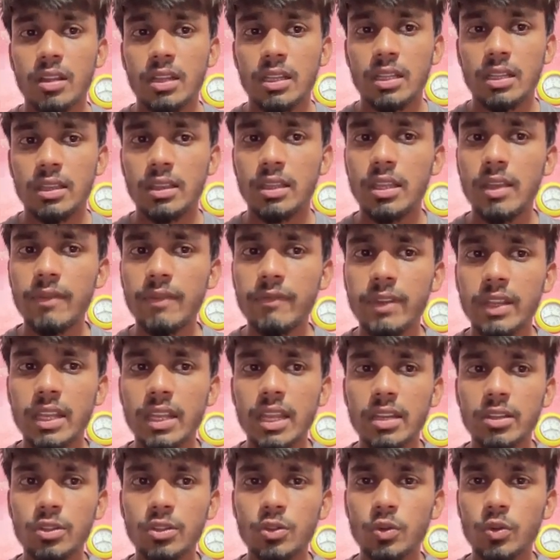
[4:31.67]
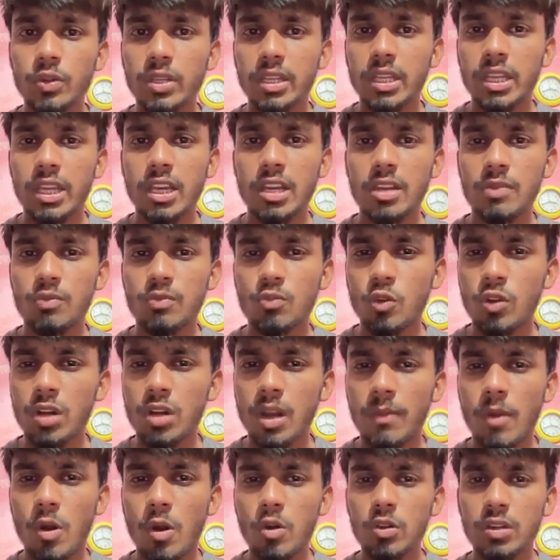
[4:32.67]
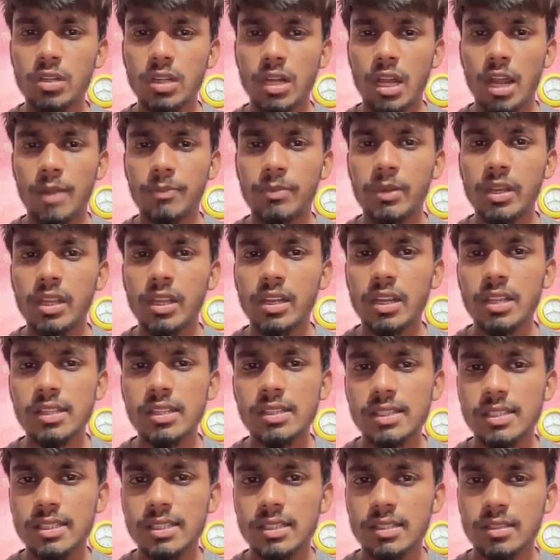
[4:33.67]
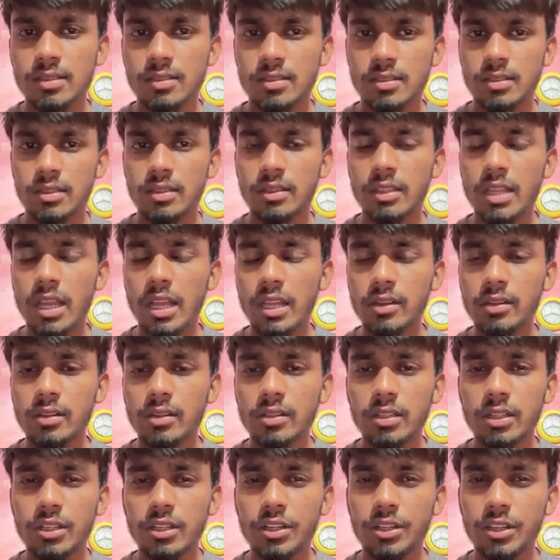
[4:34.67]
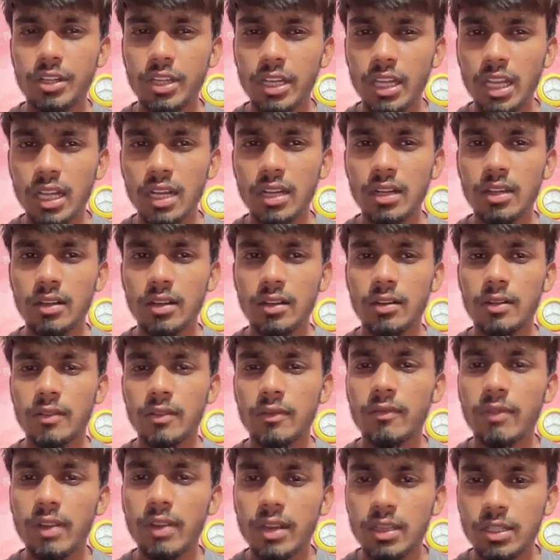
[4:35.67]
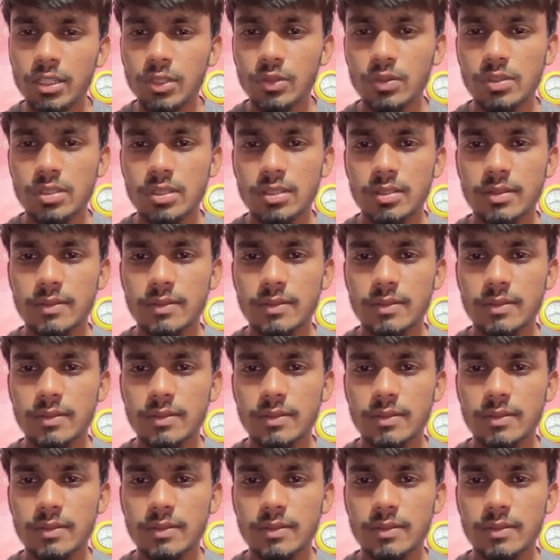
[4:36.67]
They begin to care more about appearance than real values.